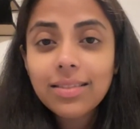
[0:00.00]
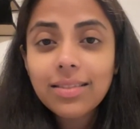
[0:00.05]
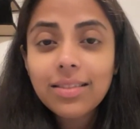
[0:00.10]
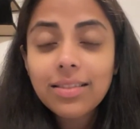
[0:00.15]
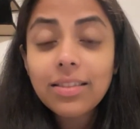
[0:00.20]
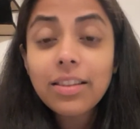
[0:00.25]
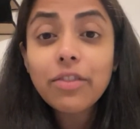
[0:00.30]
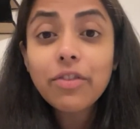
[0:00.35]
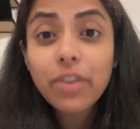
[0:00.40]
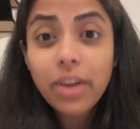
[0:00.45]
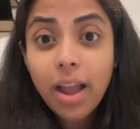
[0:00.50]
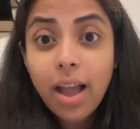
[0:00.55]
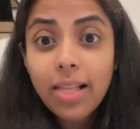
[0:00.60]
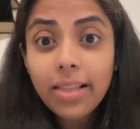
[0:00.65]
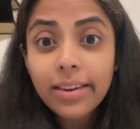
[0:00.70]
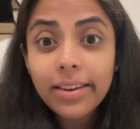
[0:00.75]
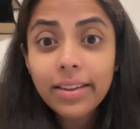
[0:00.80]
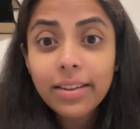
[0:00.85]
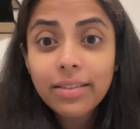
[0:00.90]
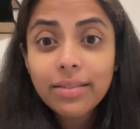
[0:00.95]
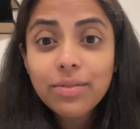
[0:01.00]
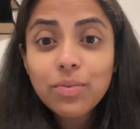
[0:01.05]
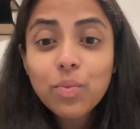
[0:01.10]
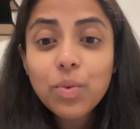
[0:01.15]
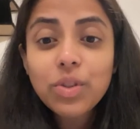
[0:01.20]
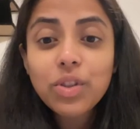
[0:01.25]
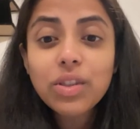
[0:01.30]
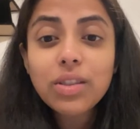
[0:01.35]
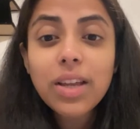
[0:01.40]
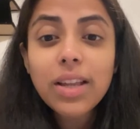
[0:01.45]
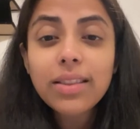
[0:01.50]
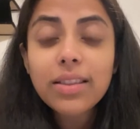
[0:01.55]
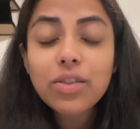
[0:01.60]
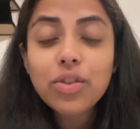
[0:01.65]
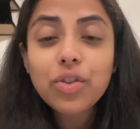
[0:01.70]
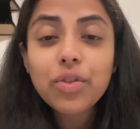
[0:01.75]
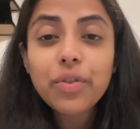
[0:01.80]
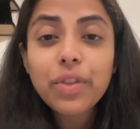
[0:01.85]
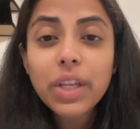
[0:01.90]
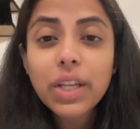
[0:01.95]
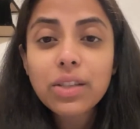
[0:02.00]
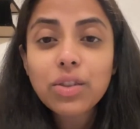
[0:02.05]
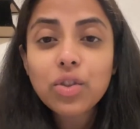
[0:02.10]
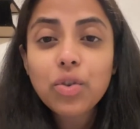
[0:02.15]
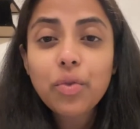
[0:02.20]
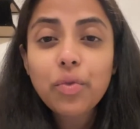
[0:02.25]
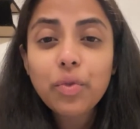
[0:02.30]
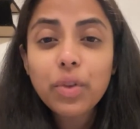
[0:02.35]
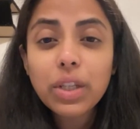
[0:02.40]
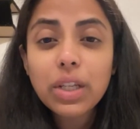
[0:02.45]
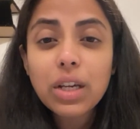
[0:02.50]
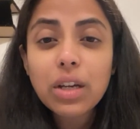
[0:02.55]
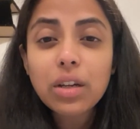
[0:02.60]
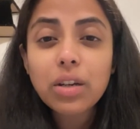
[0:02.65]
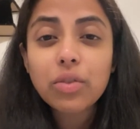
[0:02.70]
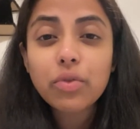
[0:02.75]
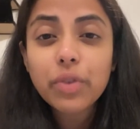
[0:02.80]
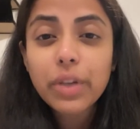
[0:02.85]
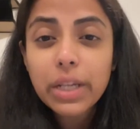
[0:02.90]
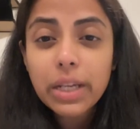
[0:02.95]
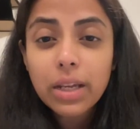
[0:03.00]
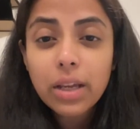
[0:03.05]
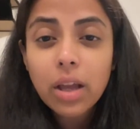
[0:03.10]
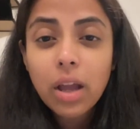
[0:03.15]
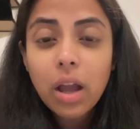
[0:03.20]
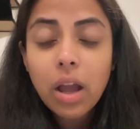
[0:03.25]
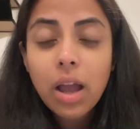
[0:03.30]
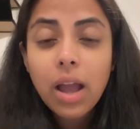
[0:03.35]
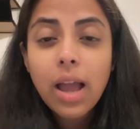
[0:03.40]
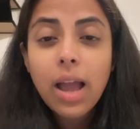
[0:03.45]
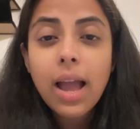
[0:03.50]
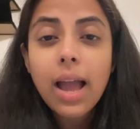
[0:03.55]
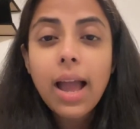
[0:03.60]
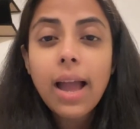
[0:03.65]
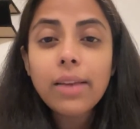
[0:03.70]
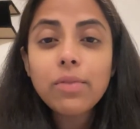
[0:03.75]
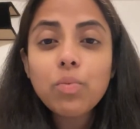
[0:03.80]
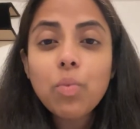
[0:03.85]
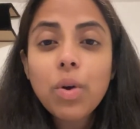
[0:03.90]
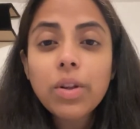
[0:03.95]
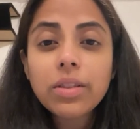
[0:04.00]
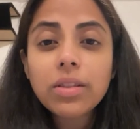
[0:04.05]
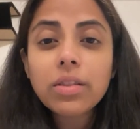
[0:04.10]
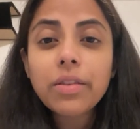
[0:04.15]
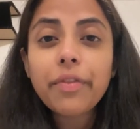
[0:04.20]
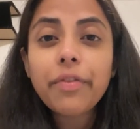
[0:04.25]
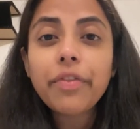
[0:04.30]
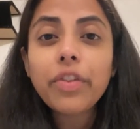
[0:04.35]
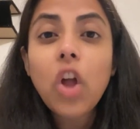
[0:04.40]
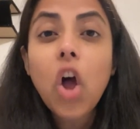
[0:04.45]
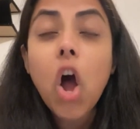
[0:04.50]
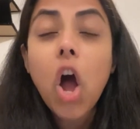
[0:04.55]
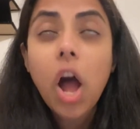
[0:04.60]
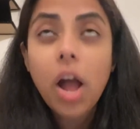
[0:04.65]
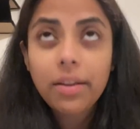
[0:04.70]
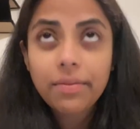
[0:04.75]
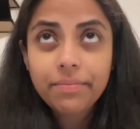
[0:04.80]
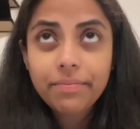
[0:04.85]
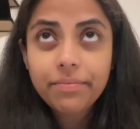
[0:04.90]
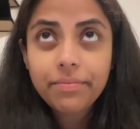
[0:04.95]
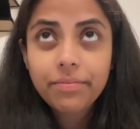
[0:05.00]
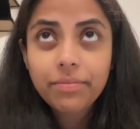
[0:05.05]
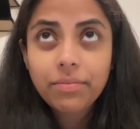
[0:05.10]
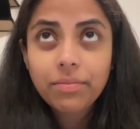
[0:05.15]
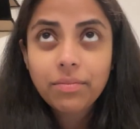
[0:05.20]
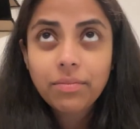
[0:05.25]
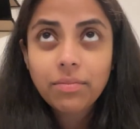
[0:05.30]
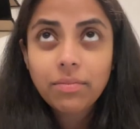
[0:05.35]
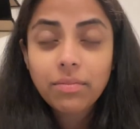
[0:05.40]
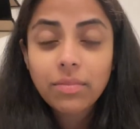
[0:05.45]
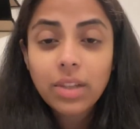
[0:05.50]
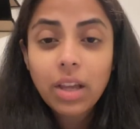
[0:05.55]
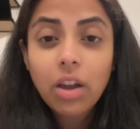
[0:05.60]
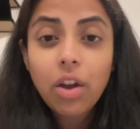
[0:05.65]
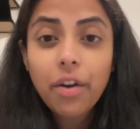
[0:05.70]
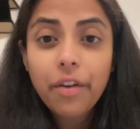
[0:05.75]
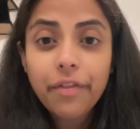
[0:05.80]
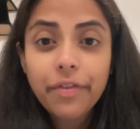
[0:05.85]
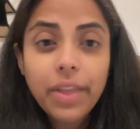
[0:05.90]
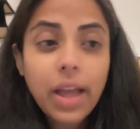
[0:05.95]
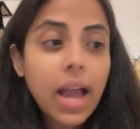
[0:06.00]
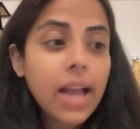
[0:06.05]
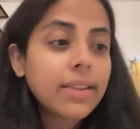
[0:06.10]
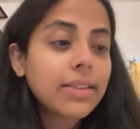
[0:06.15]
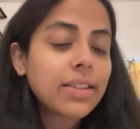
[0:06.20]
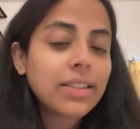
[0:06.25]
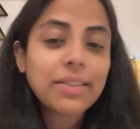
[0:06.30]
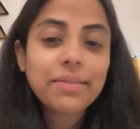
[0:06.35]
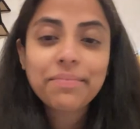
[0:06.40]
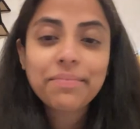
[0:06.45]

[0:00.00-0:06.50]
the reality, which is that the two things don't really agree. And what's the flaw of that?